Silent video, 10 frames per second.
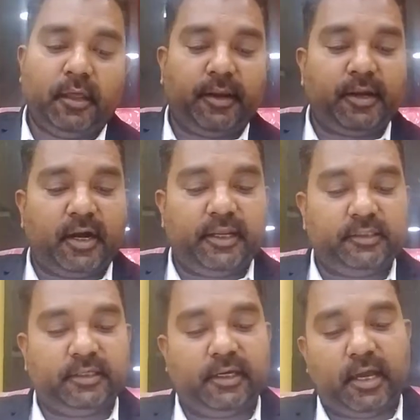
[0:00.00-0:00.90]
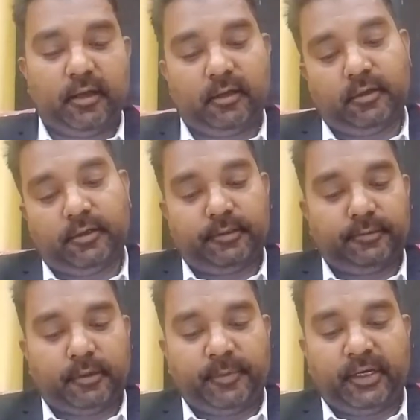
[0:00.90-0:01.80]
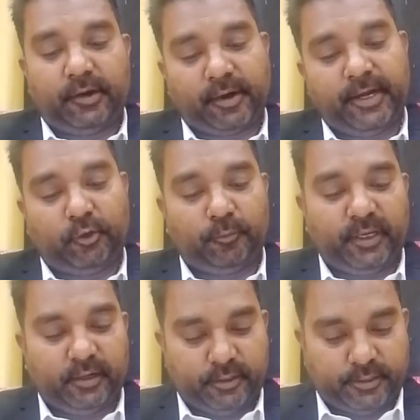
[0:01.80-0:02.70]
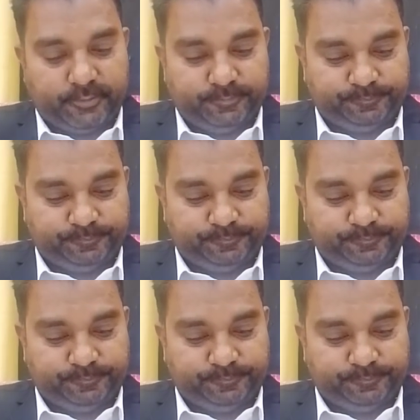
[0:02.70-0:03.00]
regarding the right to be heard.